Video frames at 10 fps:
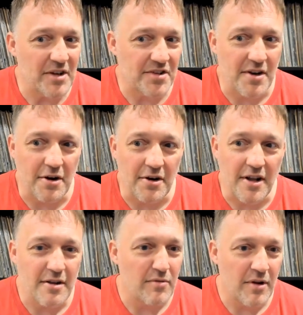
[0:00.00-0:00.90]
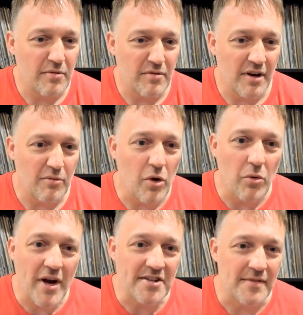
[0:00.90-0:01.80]
security, in what
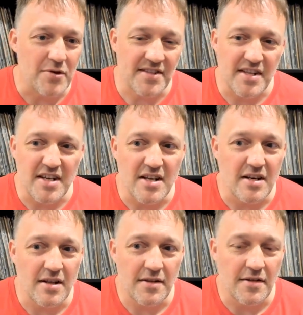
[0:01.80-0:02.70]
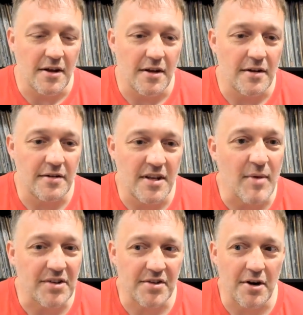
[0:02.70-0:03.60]
ways have you seen the
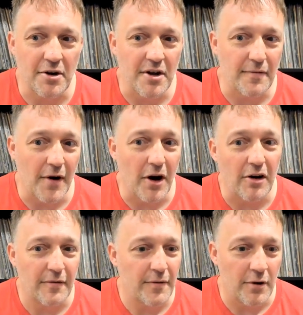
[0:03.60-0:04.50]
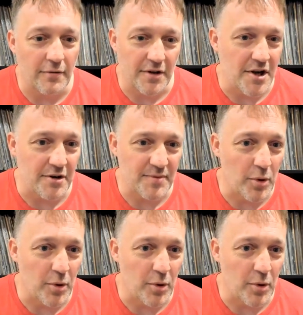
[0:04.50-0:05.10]
email security evolve over the years,